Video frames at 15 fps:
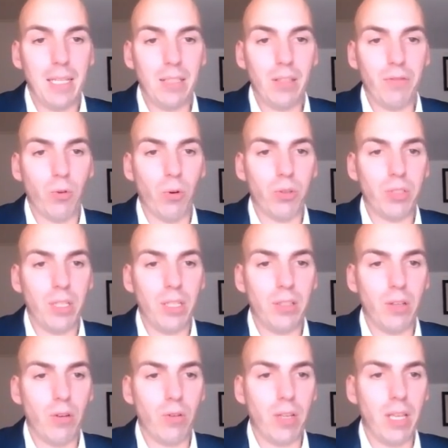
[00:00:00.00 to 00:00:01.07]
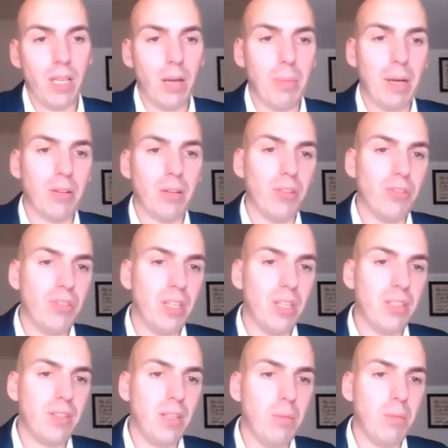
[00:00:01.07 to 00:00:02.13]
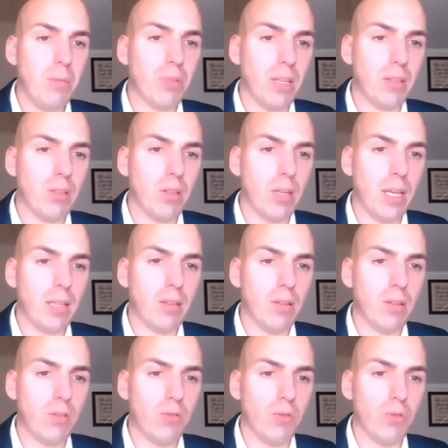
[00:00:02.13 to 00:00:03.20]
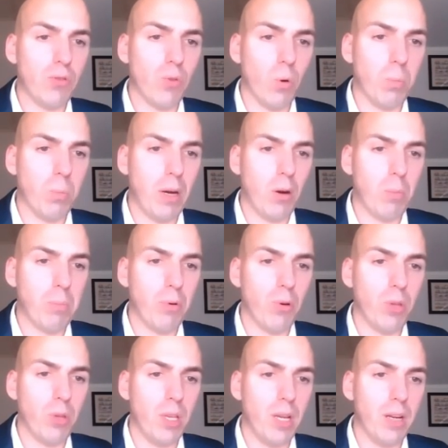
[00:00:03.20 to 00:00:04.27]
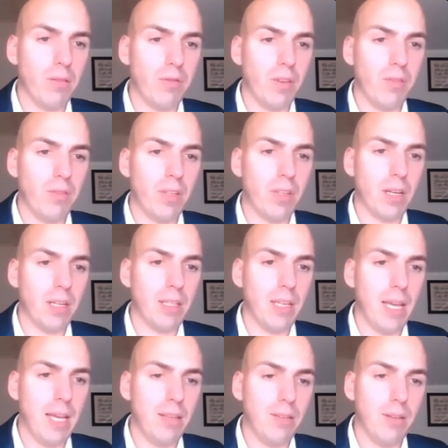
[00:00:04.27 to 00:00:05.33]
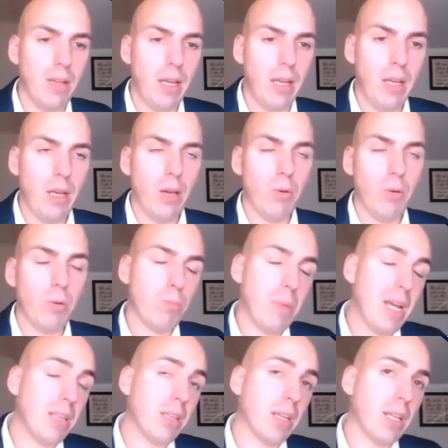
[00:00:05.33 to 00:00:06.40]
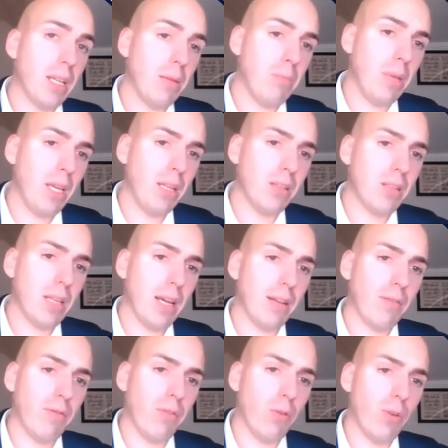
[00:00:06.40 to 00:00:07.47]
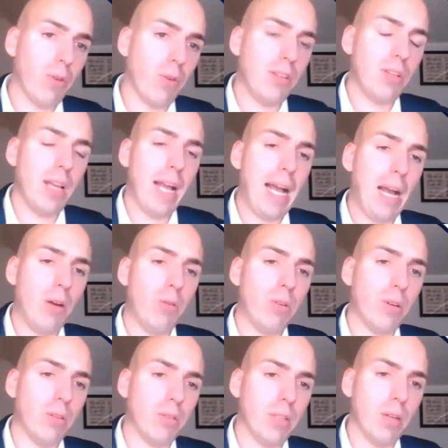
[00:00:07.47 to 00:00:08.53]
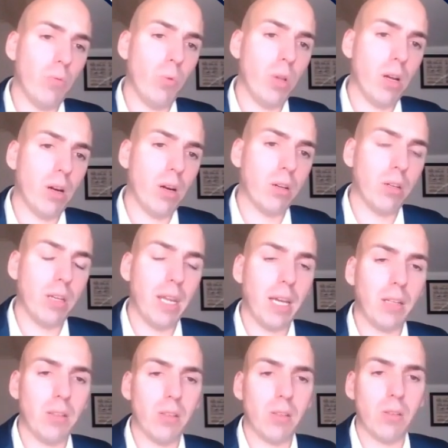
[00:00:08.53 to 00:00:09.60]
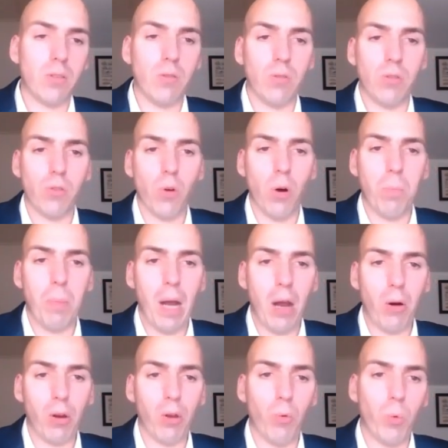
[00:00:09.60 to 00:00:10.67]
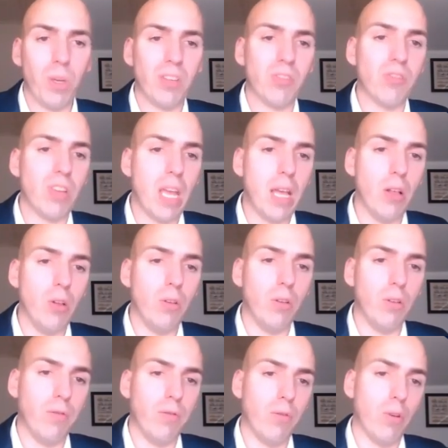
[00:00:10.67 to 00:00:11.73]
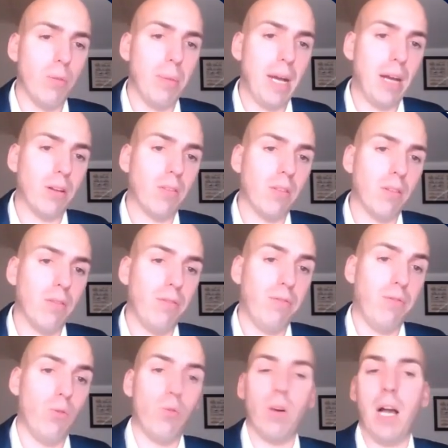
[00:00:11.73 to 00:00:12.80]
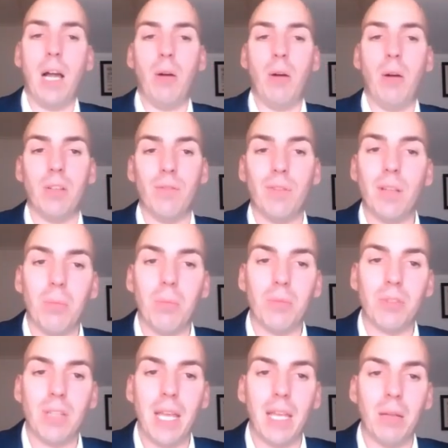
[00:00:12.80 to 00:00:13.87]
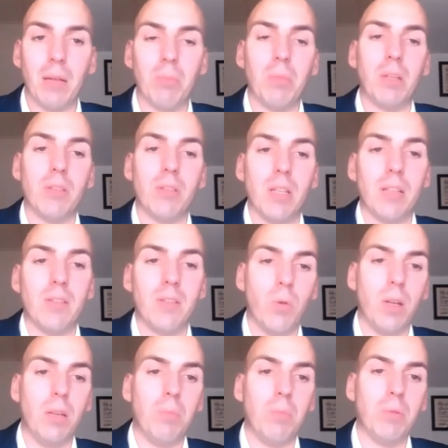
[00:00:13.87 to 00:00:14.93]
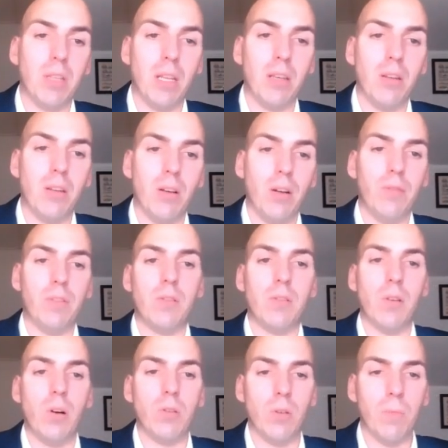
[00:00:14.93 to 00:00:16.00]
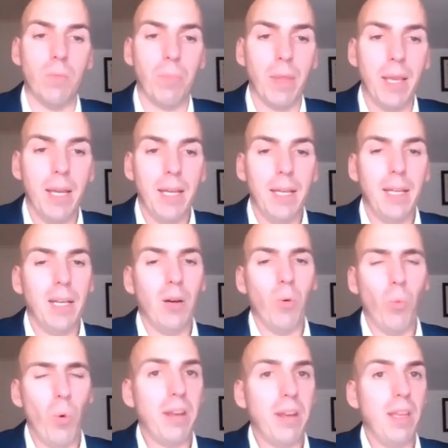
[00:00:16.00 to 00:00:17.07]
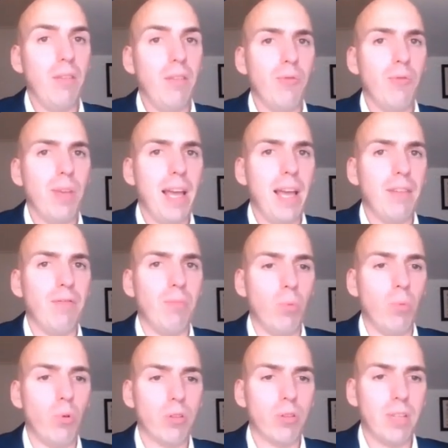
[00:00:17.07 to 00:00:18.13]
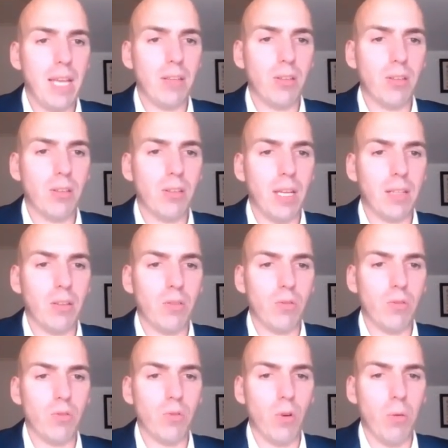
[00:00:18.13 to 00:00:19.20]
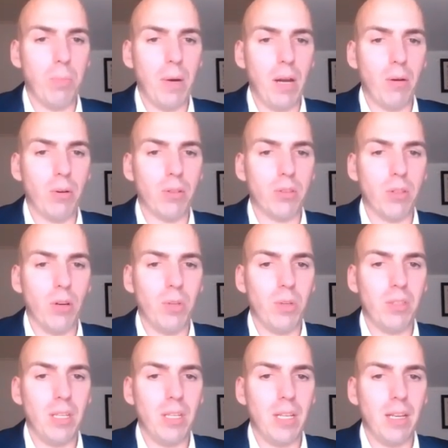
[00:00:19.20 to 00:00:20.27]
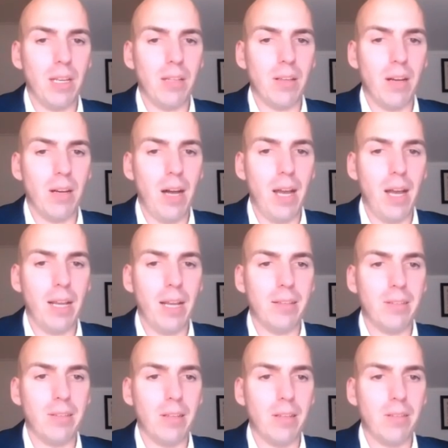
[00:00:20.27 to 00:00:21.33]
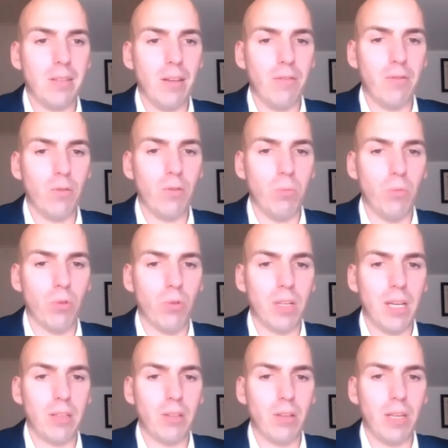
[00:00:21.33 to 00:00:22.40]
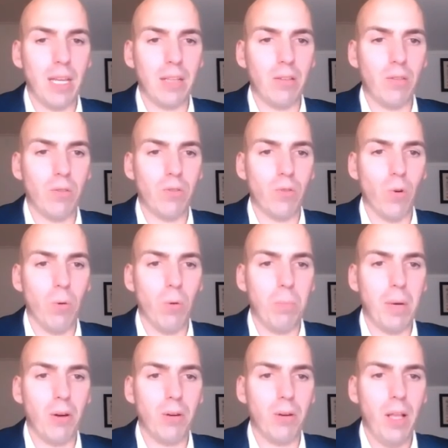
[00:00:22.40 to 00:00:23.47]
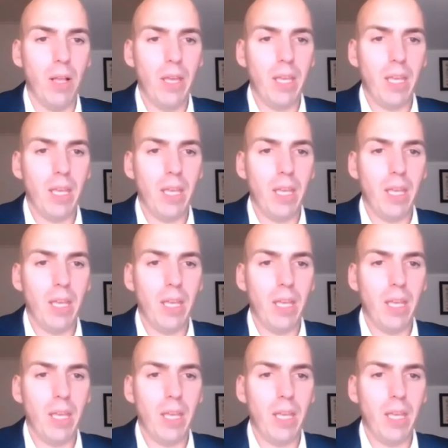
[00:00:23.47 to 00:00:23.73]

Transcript: This, of course, is only about 16% connected to shore power per year, 59 days, which basically means that for each hour that we are connected to shore power, we sail for about 4 hours, if not mistaken, because that's 20% of the total. What if we have more days connected to shore power? So we see that it's highly sensitive to more days connected to shore power.